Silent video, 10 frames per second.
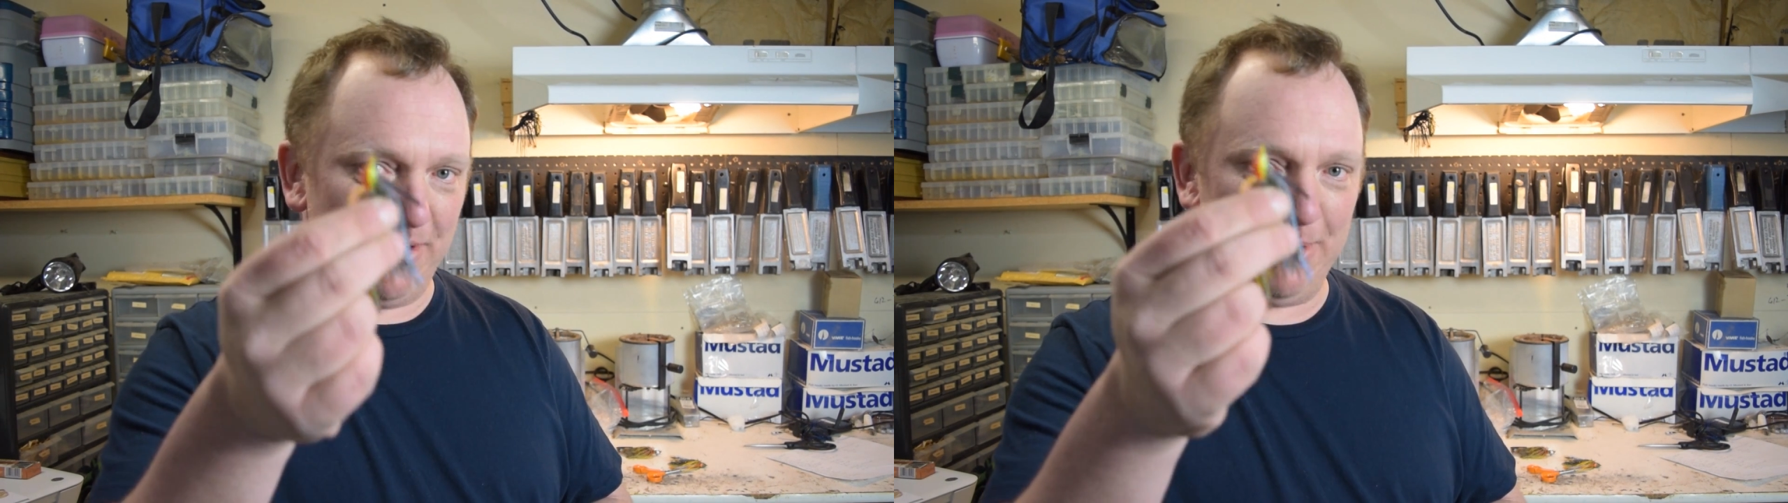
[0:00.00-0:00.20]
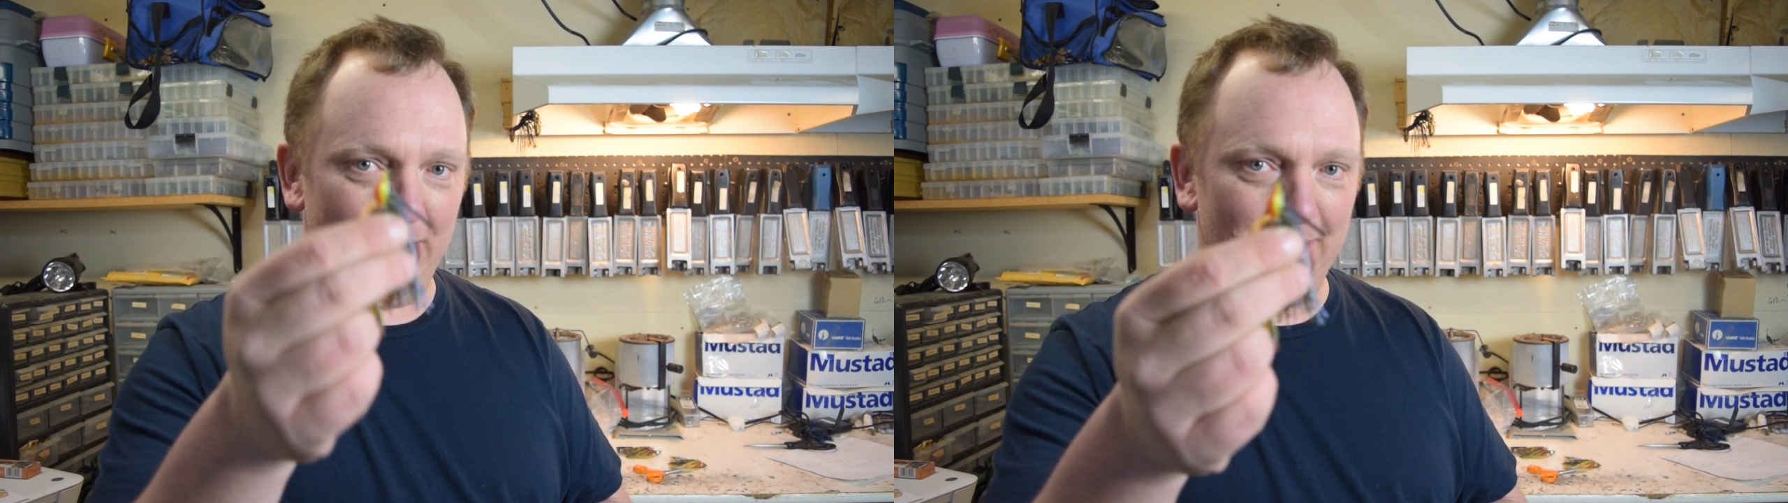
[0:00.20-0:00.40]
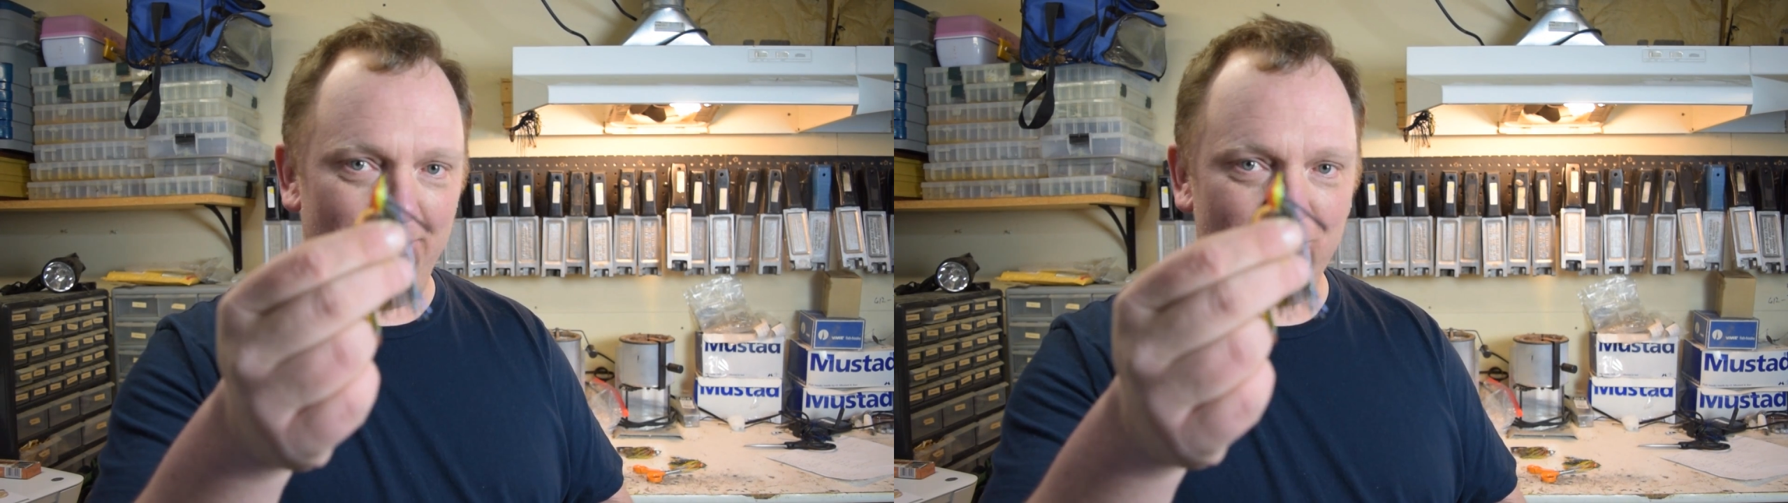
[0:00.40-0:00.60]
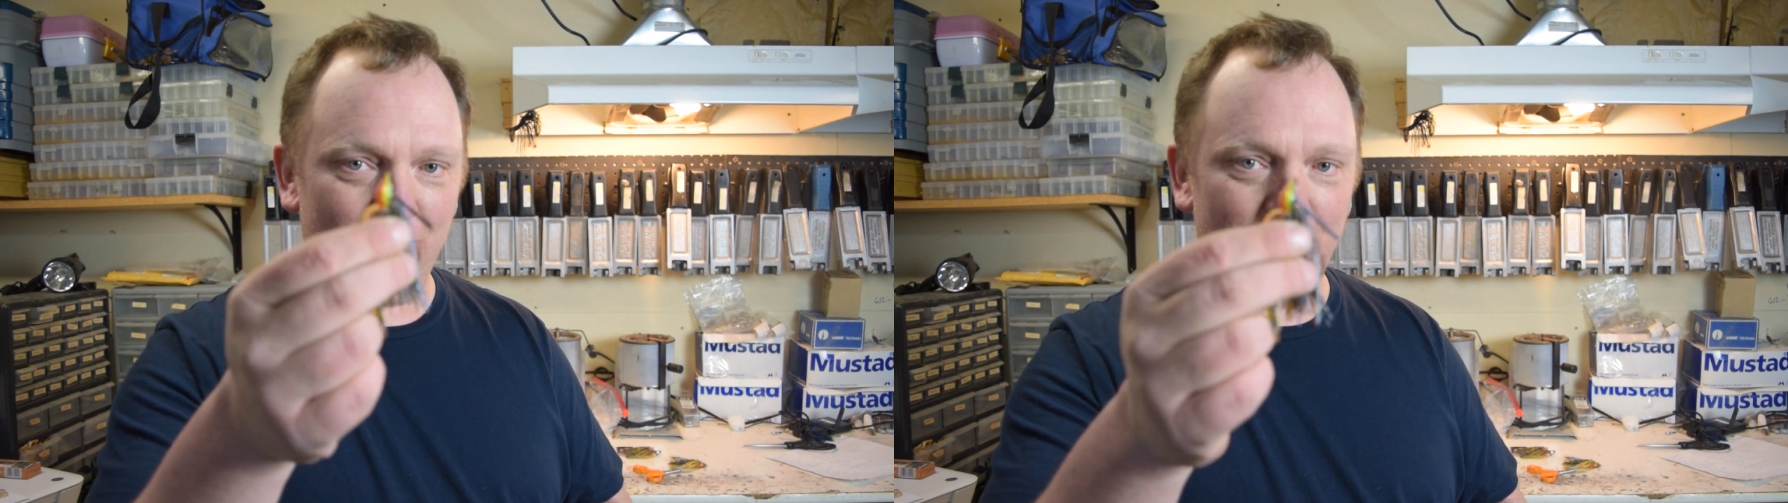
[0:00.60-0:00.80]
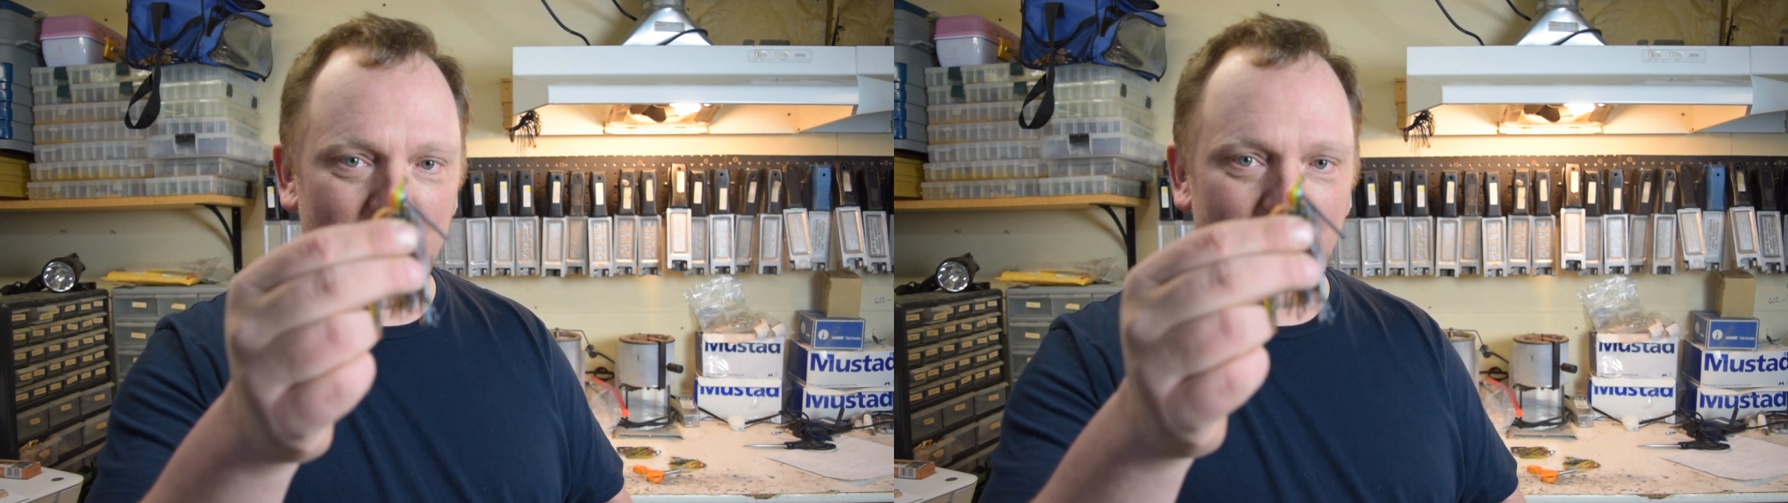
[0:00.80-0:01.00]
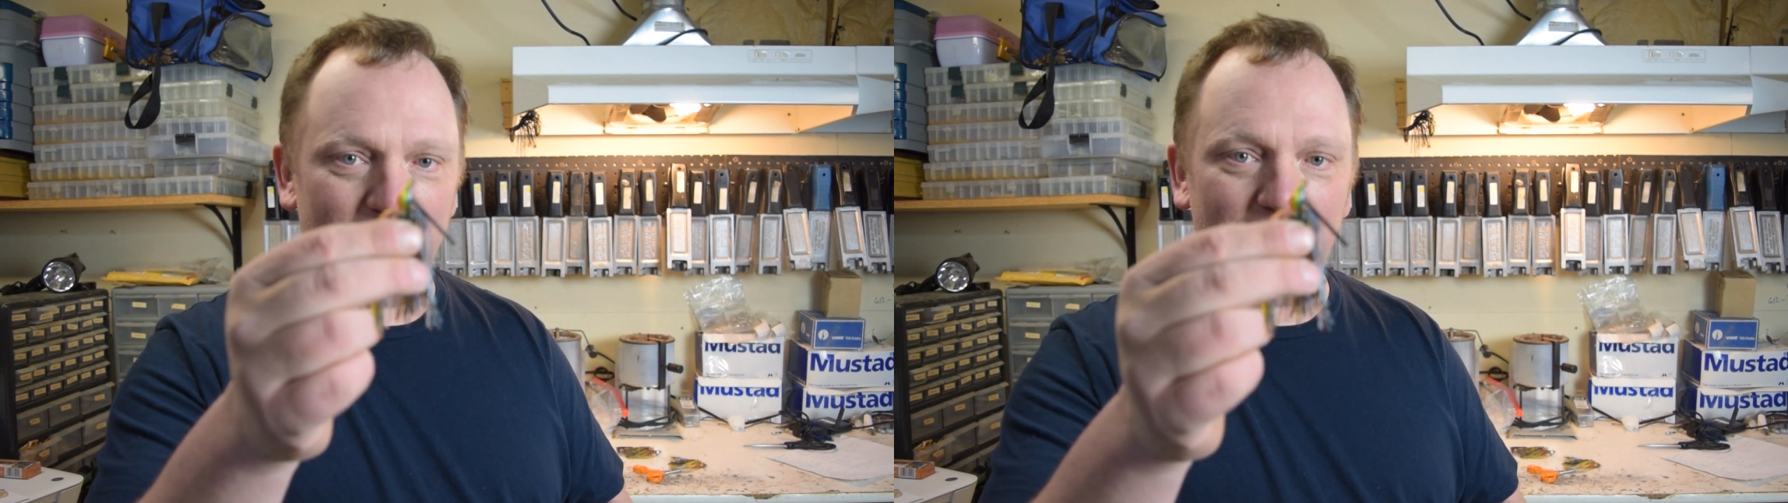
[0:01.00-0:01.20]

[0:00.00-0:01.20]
I'm not going to show you a